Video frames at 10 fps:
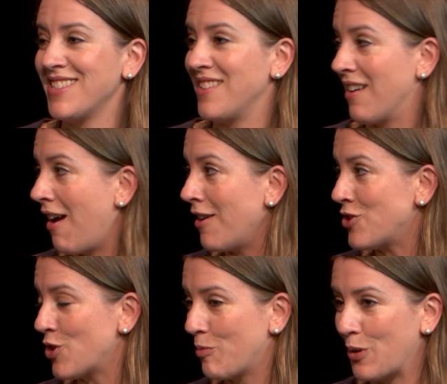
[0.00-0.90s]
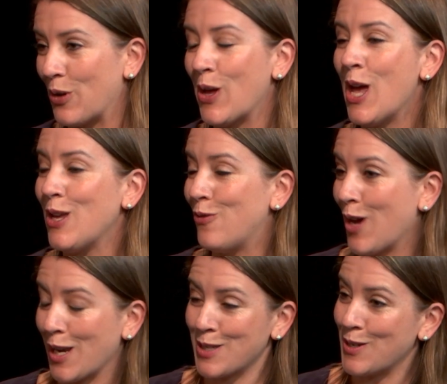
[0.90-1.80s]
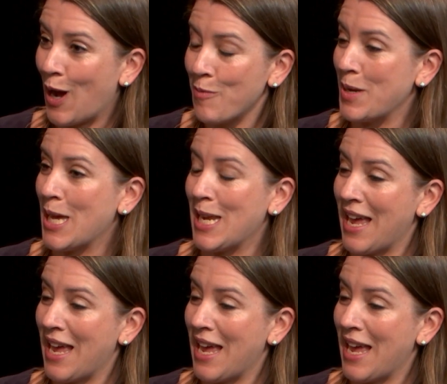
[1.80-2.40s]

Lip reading: unconscionable, you've got to stop it.